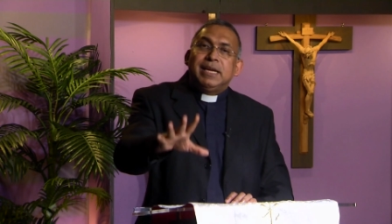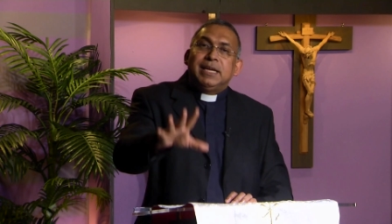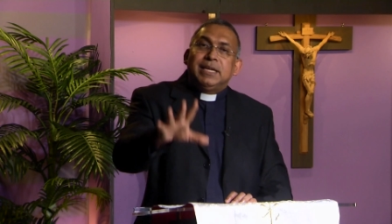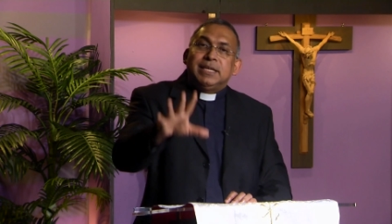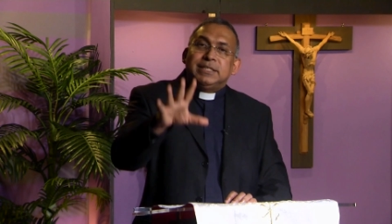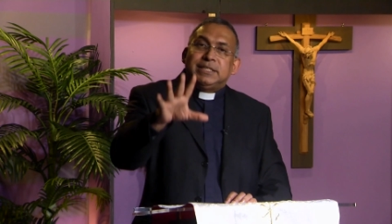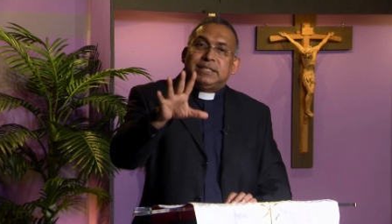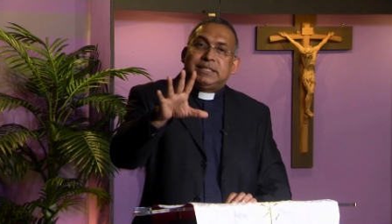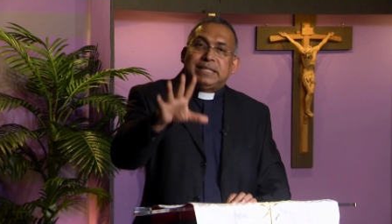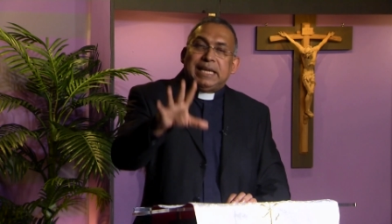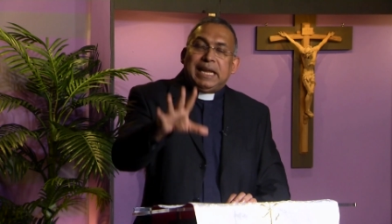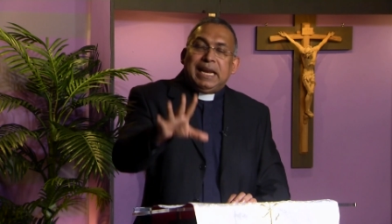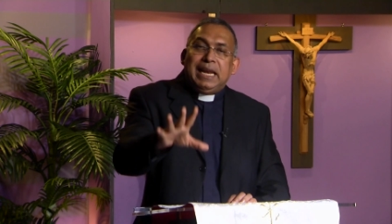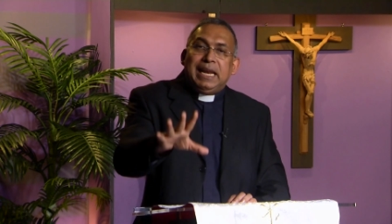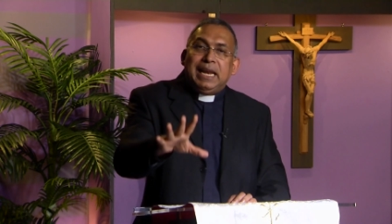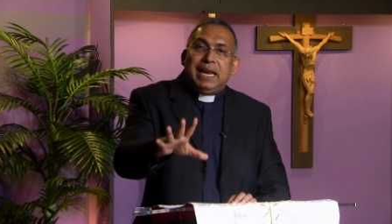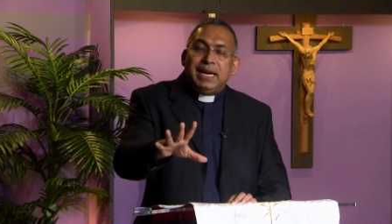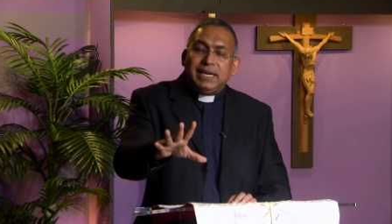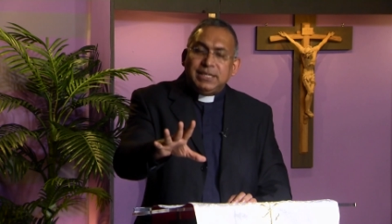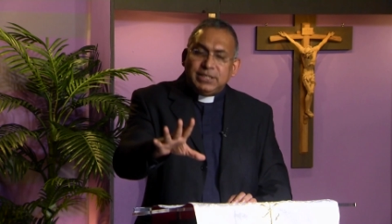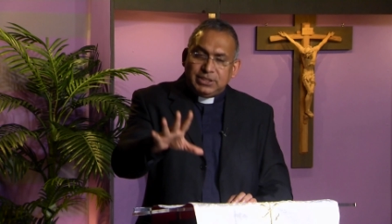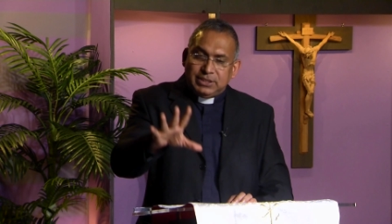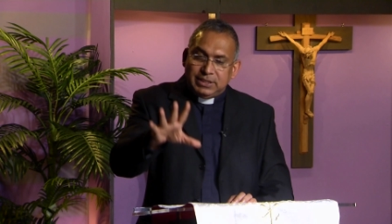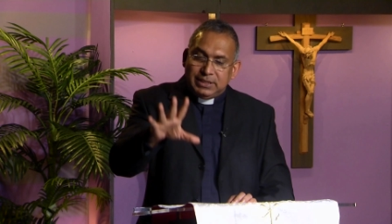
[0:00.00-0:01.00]

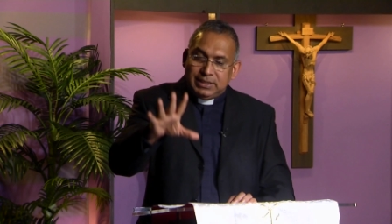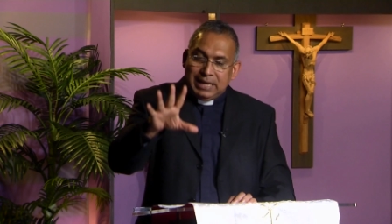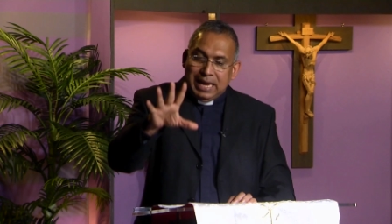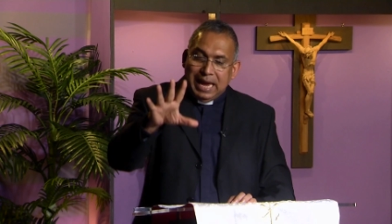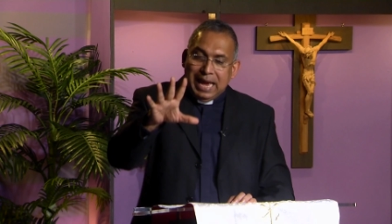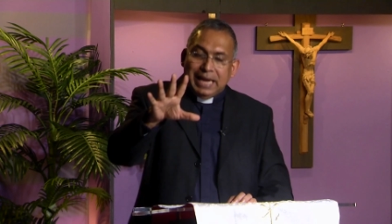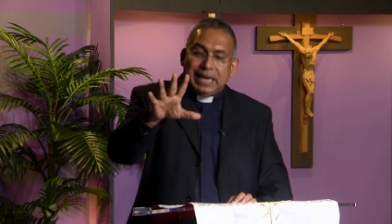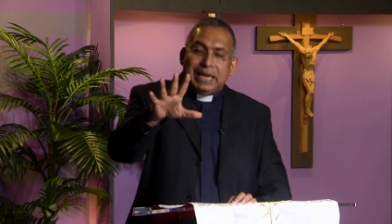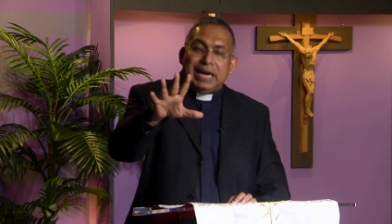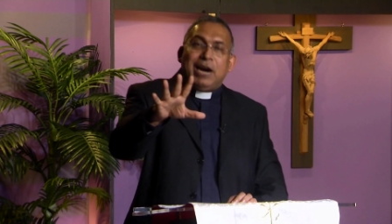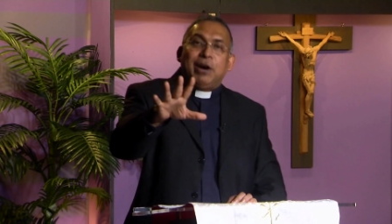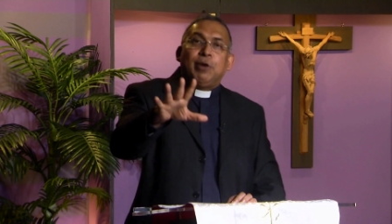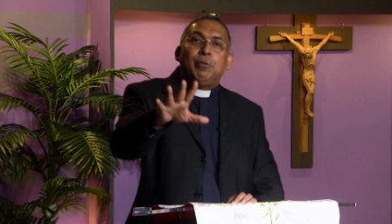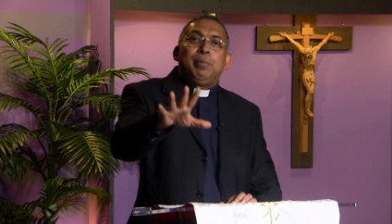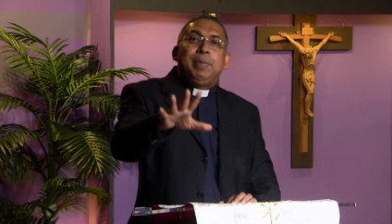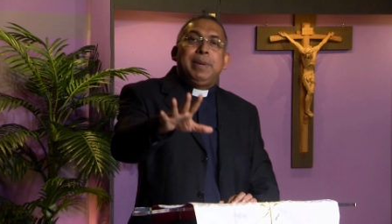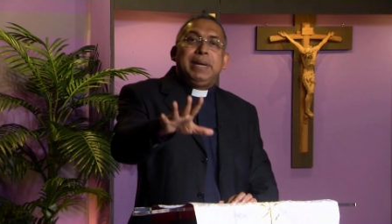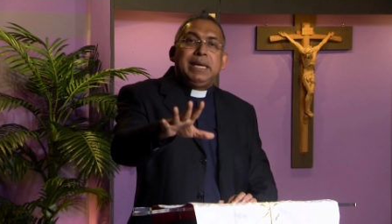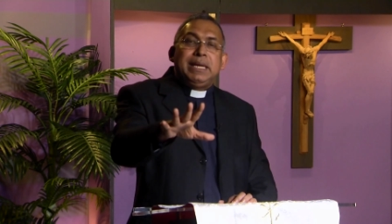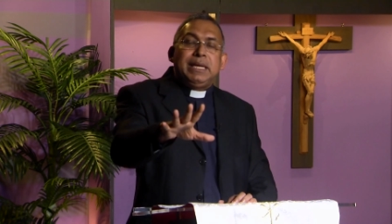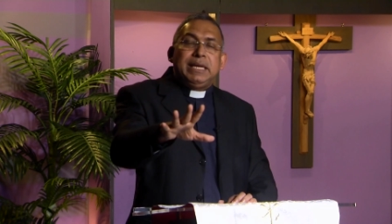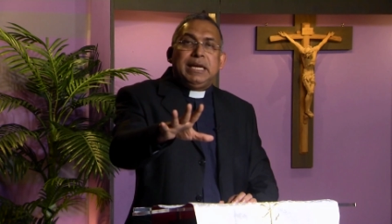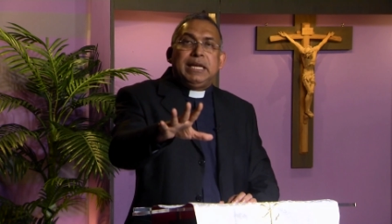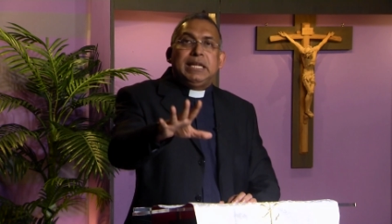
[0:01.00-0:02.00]
selected and have
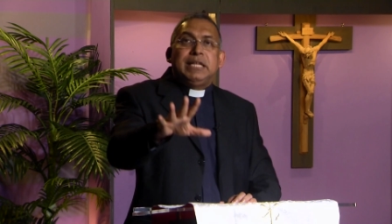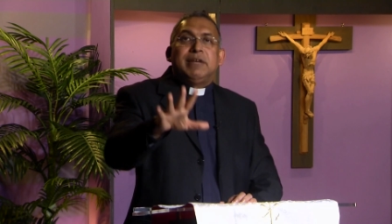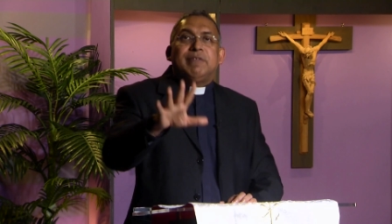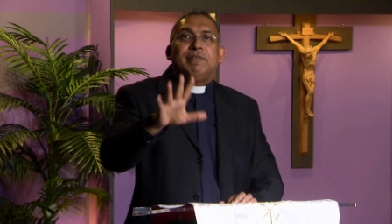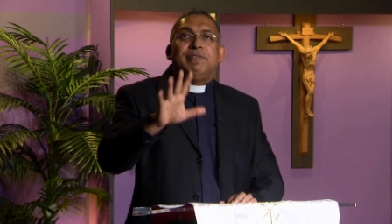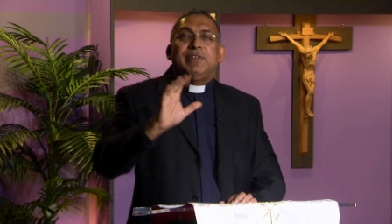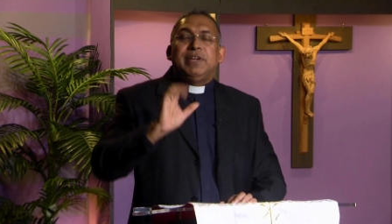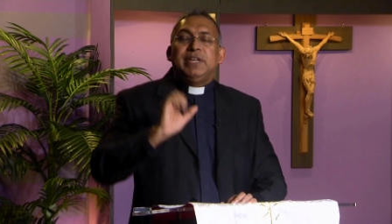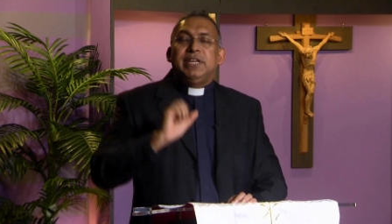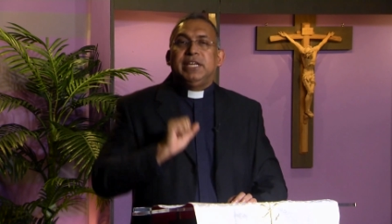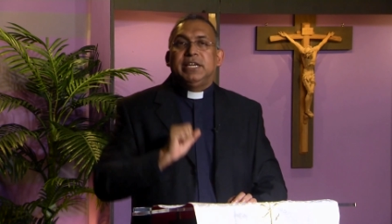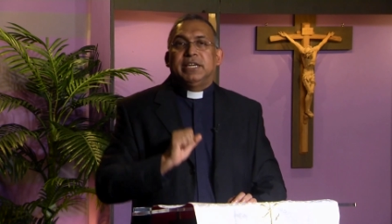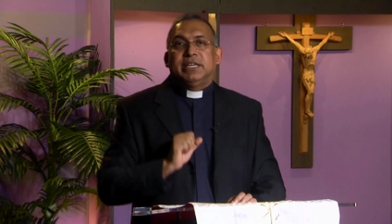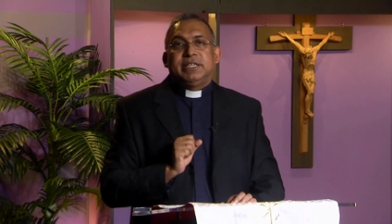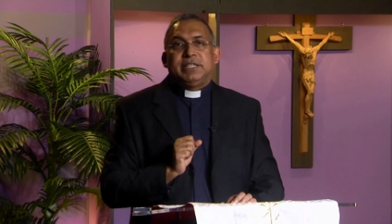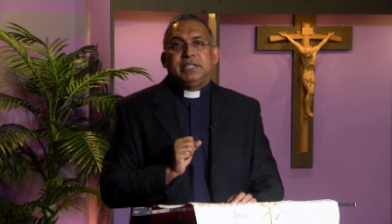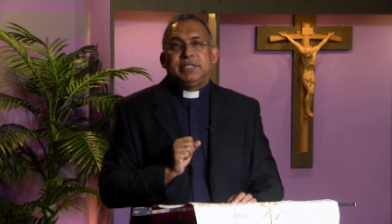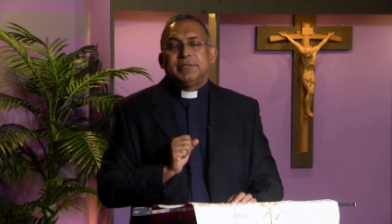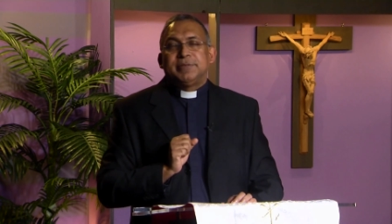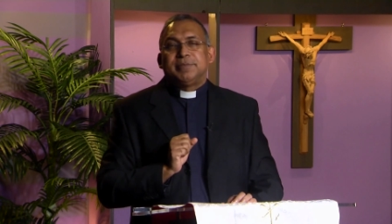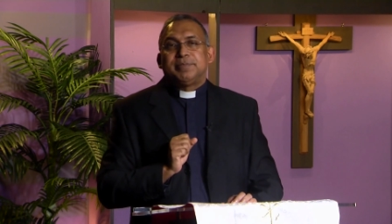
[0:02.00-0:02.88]
been in the vineyard